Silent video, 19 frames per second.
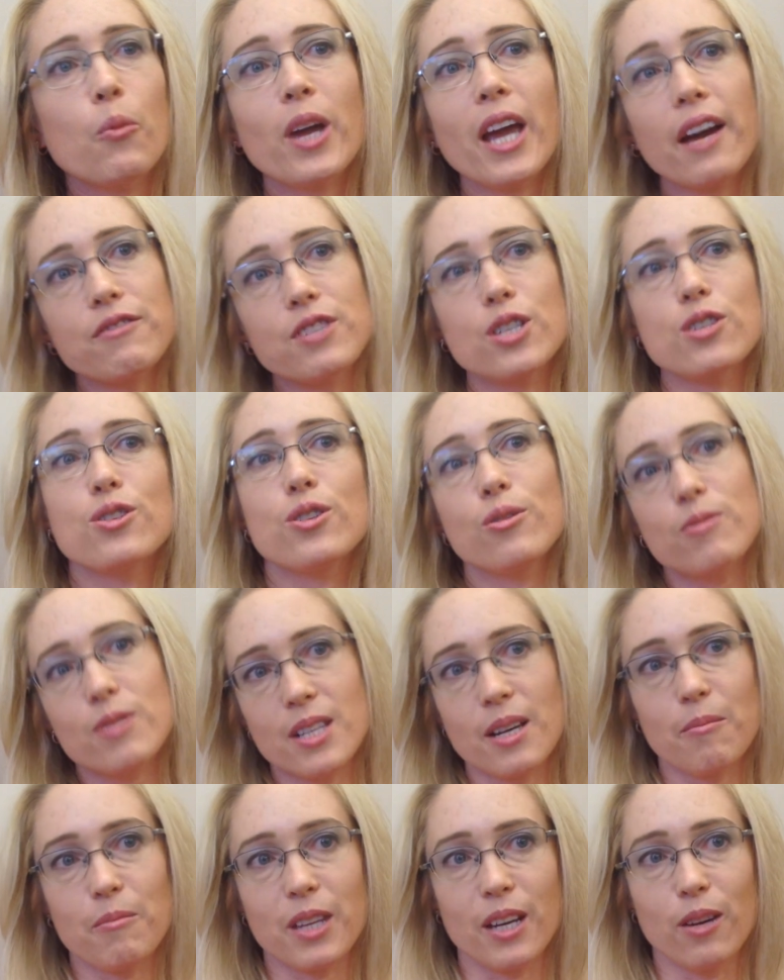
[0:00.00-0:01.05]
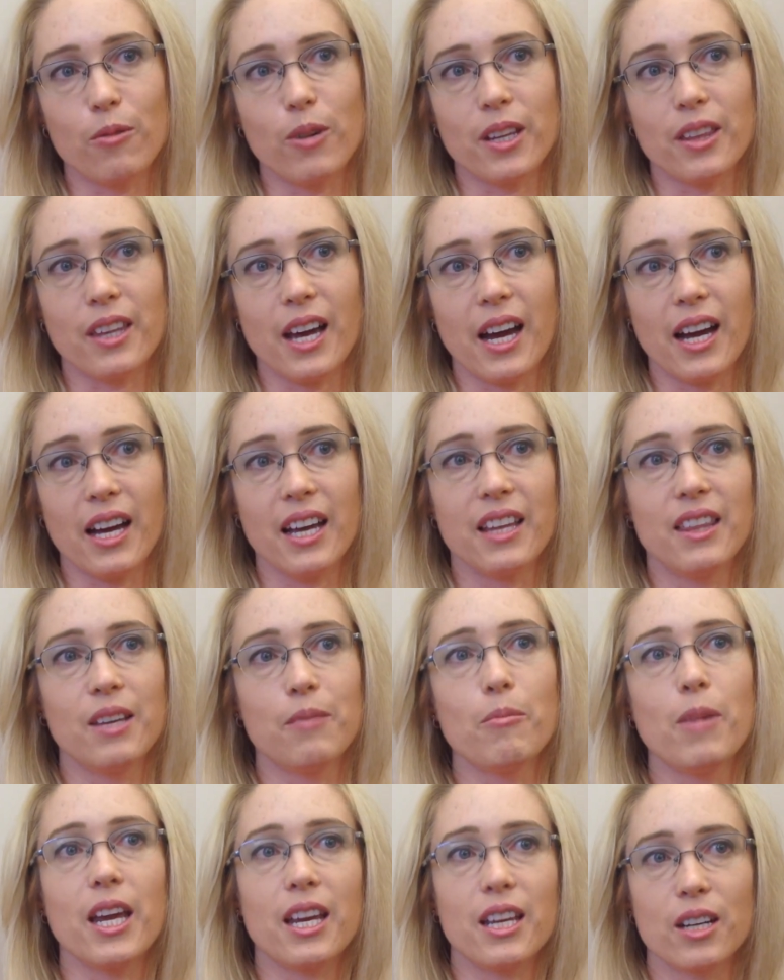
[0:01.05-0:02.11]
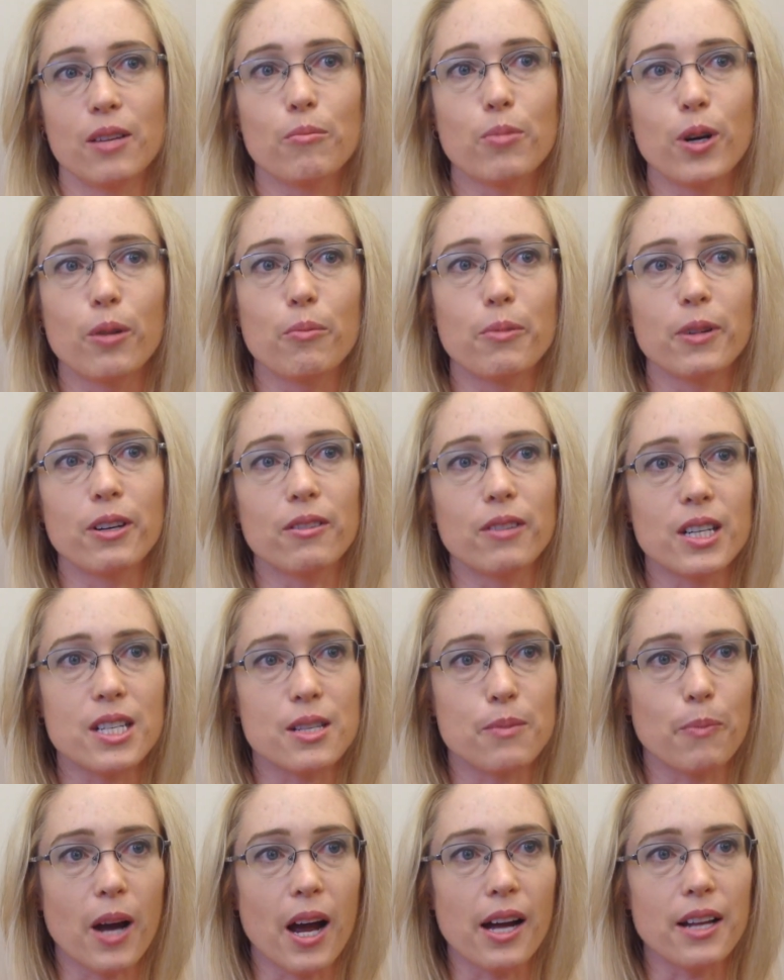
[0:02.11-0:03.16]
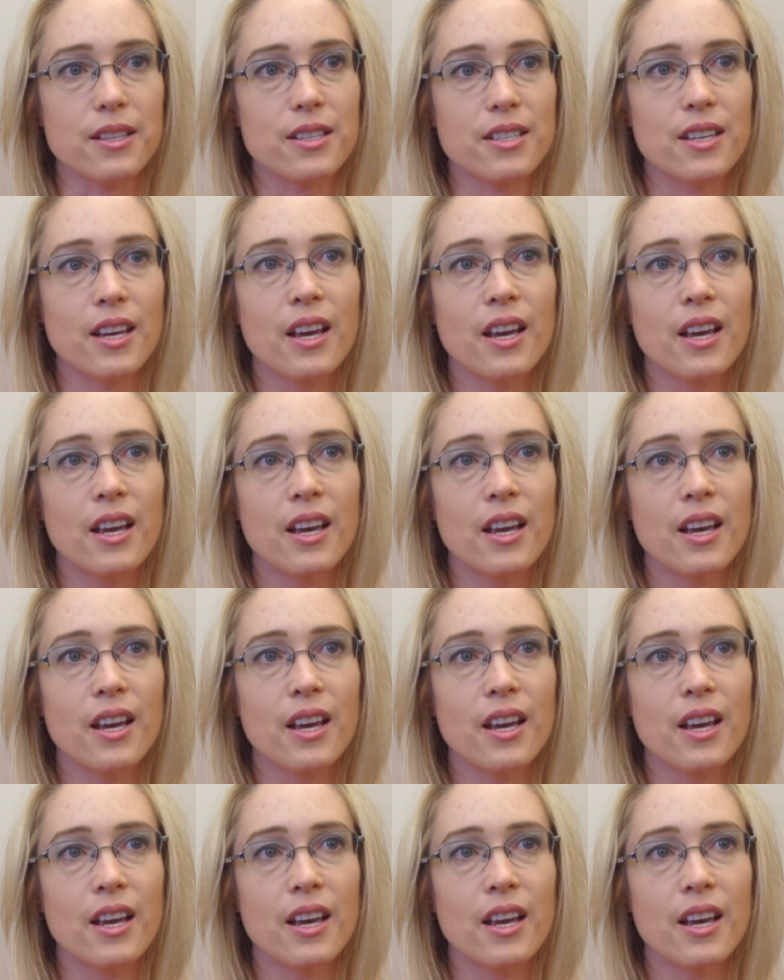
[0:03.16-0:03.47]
We have to do something with that and then make an appropriate response.